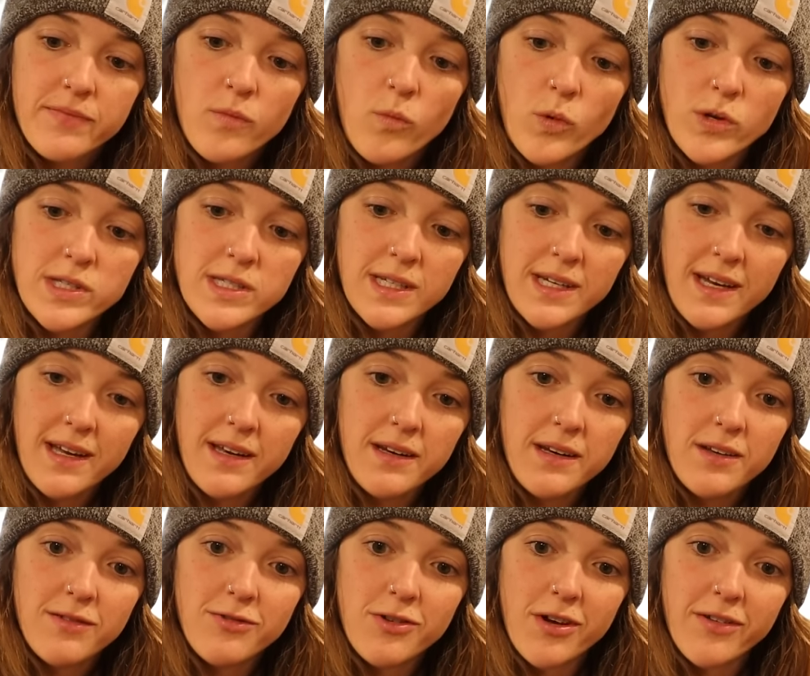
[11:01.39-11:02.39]
Once again,
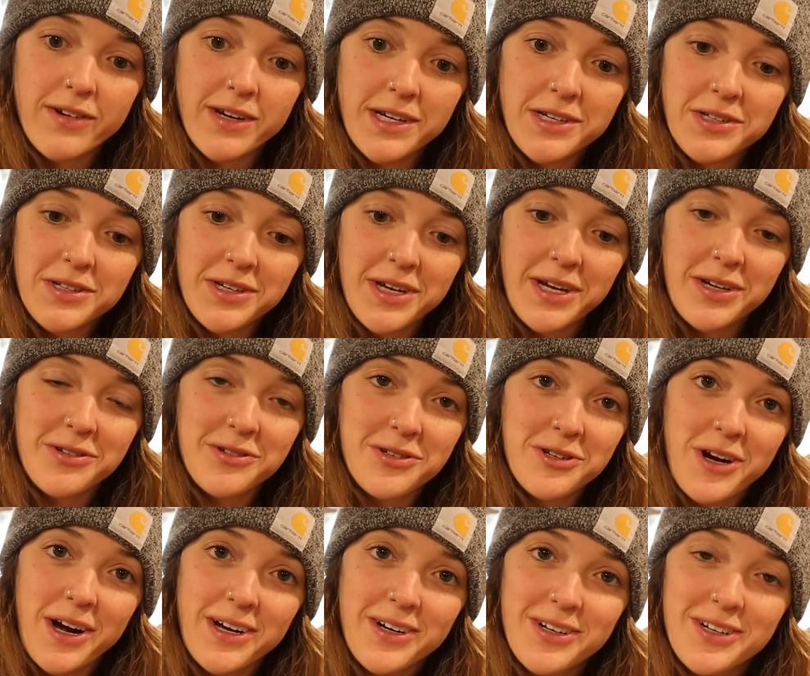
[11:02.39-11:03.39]
if you have an angle
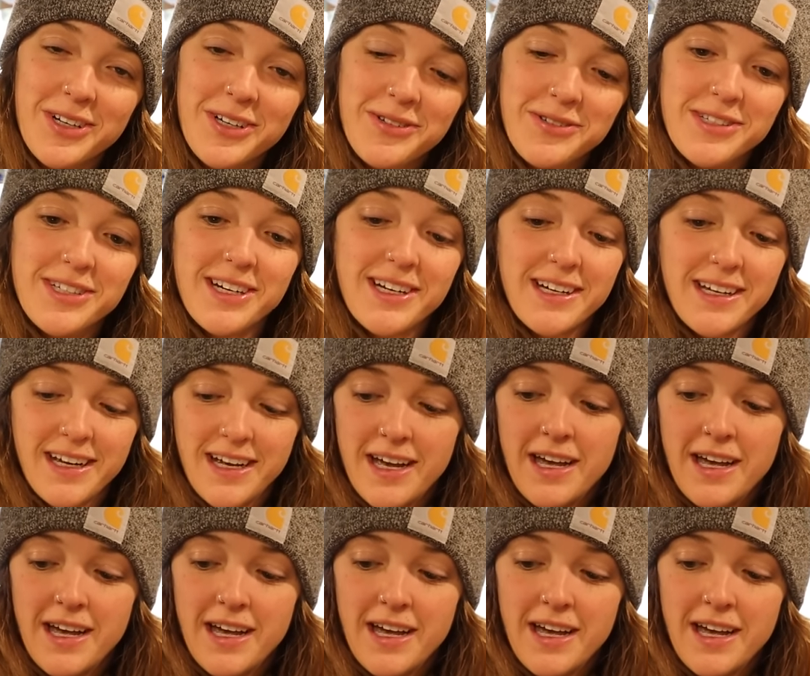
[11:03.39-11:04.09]
grinder, use it.